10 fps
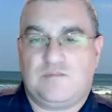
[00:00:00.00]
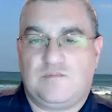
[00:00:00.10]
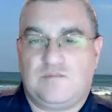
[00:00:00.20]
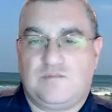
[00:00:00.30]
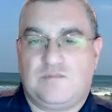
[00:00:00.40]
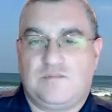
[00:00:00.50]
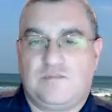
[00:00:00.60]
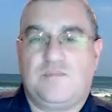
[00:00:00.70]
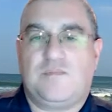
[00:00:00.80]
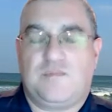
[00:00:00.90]

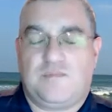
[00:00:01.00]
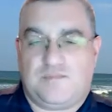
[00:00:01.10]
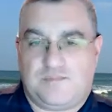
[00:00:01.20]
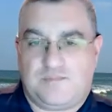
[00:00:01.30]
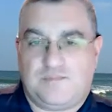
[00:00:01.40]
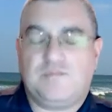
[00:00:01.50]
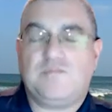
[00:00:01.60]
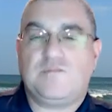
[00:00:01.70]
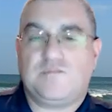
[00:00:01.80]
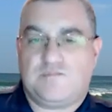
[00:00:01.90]

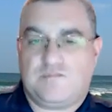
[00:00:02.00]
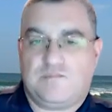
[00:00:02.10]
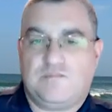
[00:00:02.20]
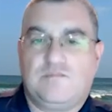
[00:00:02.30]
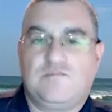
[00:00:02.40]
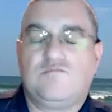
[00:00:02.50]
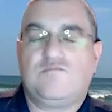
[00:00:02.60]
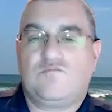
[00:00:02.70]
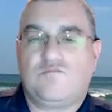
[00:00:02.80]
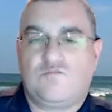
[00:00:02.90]

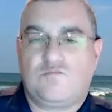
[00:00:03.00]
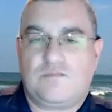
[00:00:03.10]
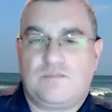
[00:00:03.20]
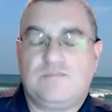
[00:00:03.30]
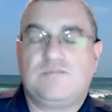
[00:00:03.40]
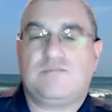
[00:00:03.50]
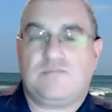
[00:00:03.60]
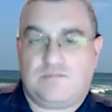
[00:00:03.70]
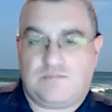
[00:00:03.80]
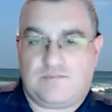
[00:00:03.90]

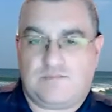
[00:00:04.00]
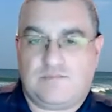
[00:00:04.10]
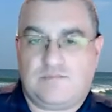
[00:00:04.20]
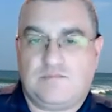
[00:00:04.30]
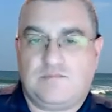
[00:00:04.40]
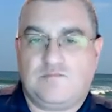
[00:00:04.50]
This person isn't speaking.